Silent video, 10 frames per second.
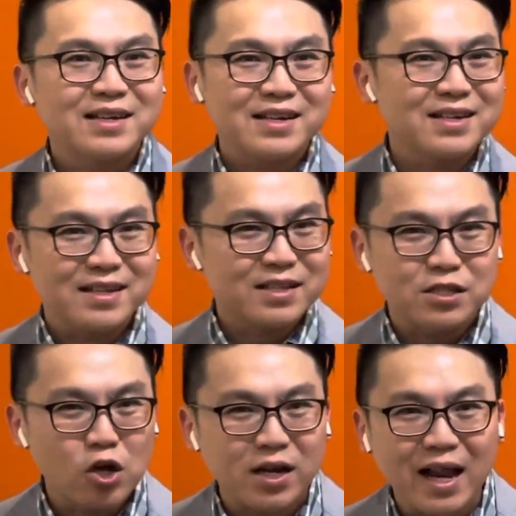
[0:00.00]
It's
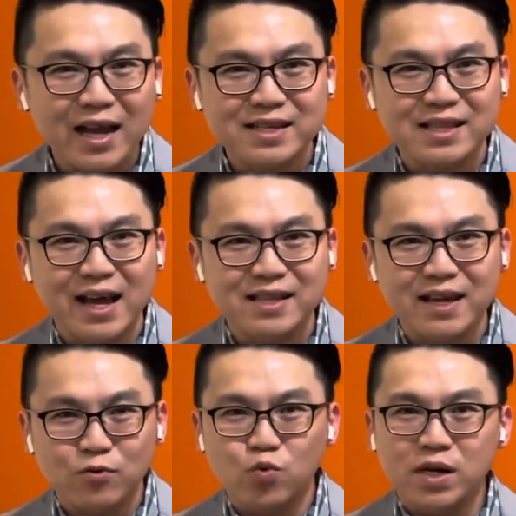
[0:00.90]
not like that.
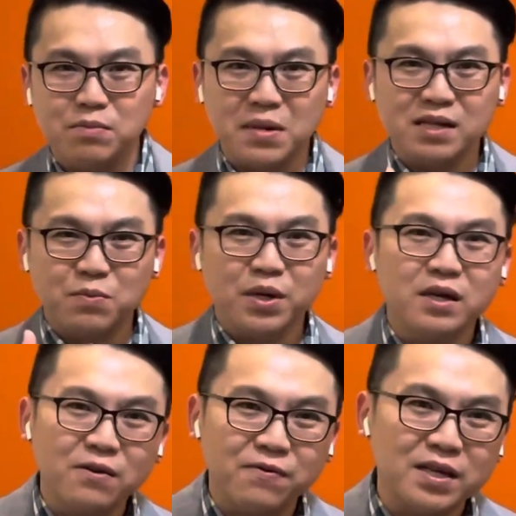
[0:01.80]
That word made
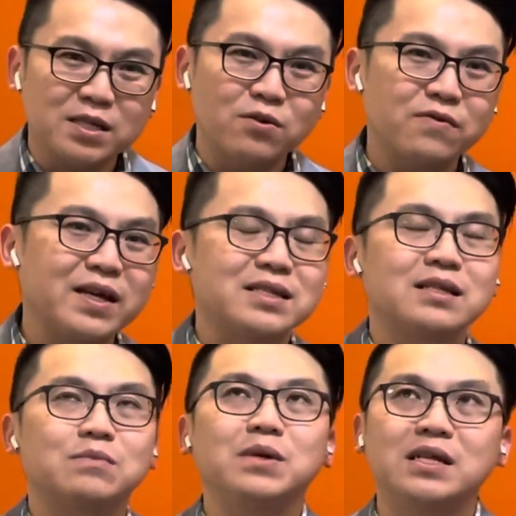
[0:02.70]
perfect sort of has
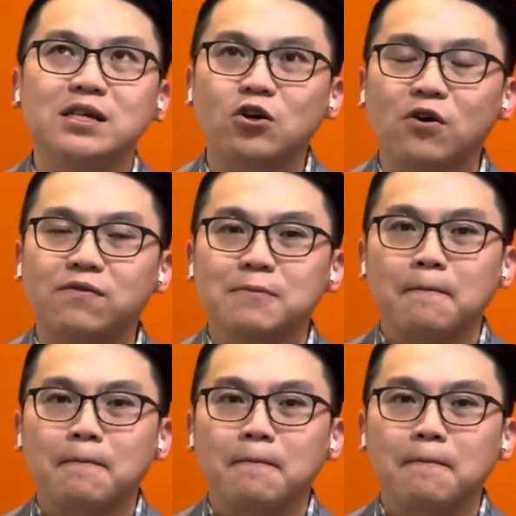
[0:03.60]
this meaning of